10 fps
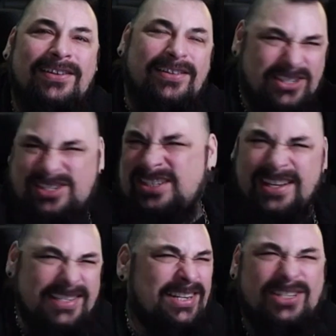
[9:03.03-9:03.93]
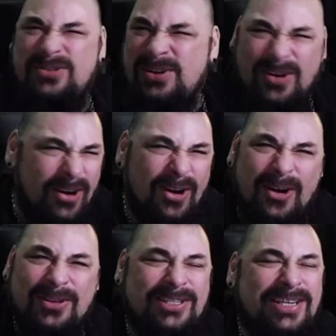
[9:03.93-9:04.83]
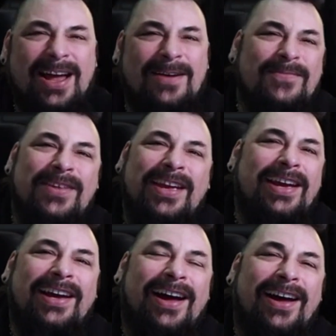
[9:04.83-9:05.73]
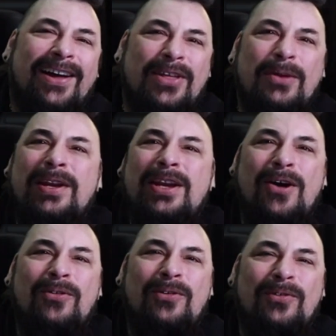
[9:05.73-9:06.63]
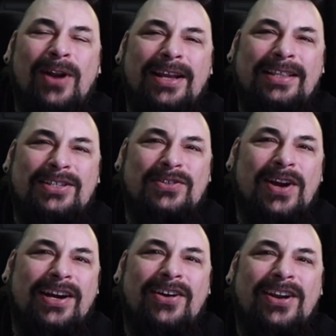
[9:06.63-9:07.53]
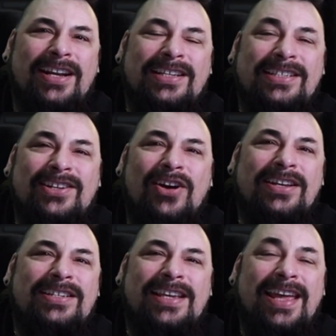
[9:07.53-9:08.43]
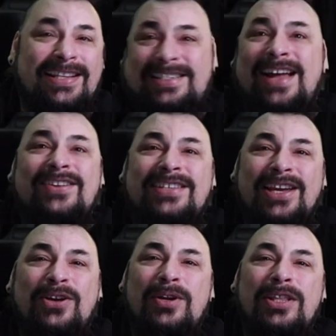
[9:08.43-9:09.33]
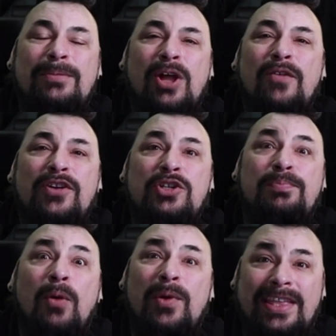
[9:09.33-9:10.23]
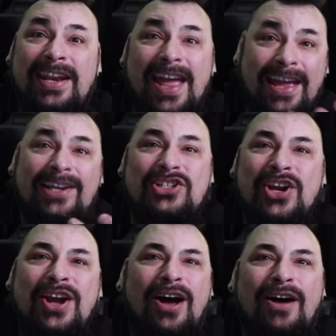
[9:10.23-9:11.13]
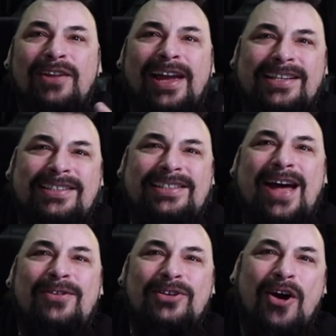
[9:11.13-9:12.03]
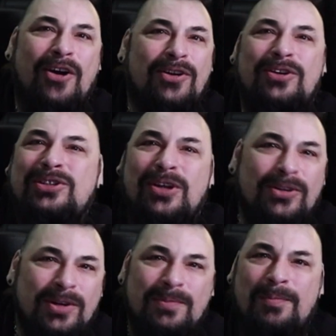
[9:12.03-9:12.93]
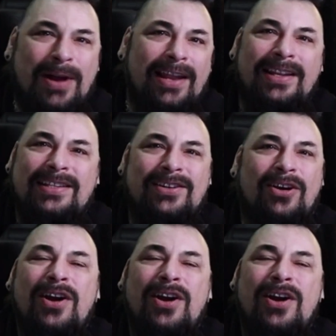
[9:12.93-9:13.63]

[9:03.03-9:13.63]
just listening to it all the time. Then we go write this record, and it's starting to, and it sounds like Hootie and the Blowfish, but with an edge of like Soundgarden or Stone Temple Pilots. Or